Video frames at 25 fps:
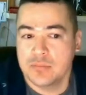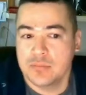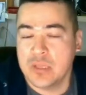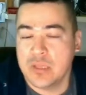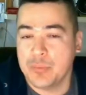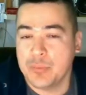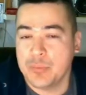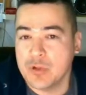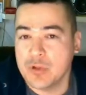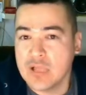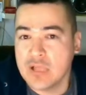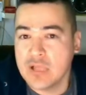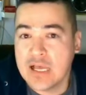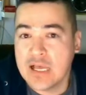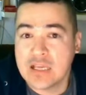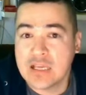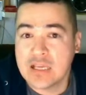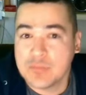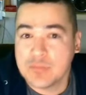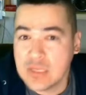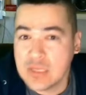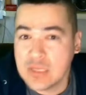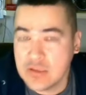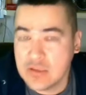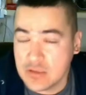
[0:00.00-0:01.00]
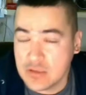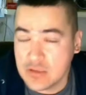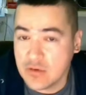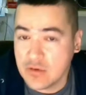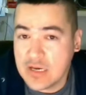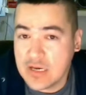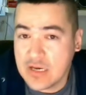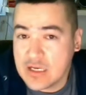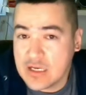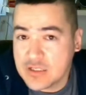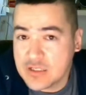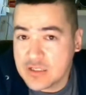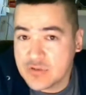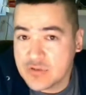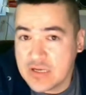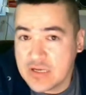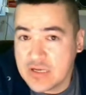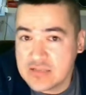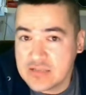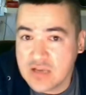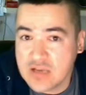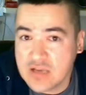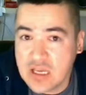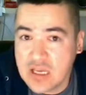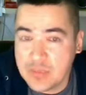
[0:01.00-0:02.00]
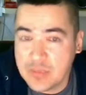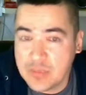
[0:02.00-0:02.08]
people like me that know how to trace